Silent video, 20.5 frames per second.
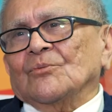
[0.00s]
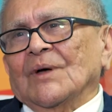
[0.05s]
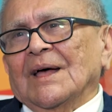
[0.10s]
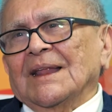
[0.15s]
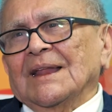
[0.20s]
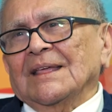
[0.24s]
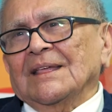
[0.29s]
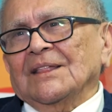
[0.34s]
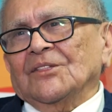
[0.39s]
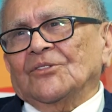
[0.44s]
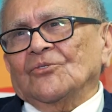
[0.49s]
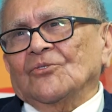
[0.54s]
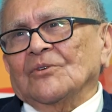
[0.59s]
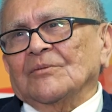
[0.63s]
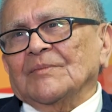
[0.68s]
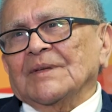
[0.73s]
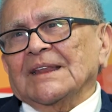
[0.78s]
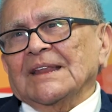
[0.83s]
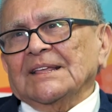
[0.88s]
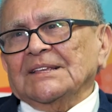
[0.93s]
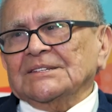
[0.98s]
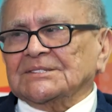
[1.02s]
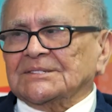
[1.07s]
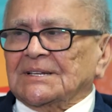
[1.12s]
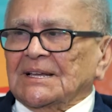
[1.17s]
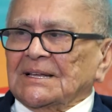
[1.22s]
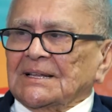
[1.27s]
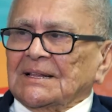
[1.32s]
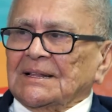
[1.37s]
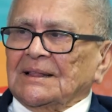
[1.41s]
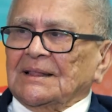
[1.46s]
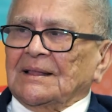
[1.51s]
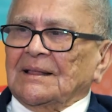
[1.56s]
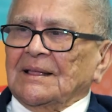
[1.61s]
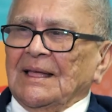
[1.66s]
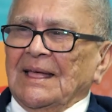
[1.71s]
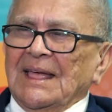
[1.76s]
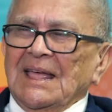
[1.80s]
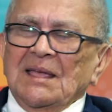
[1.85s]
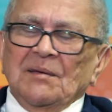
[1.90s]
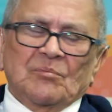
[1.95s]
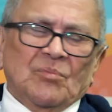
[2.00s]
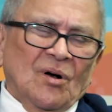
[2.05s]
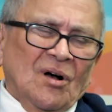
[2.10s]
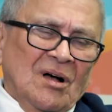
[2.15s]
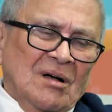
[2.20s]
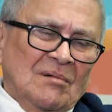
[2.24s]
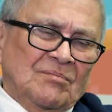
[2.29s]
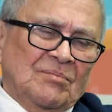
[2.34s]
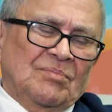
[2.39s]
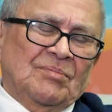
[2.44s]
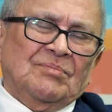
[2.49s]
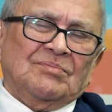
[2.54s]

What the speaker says: ran into him, and he said, "Hey, Bob,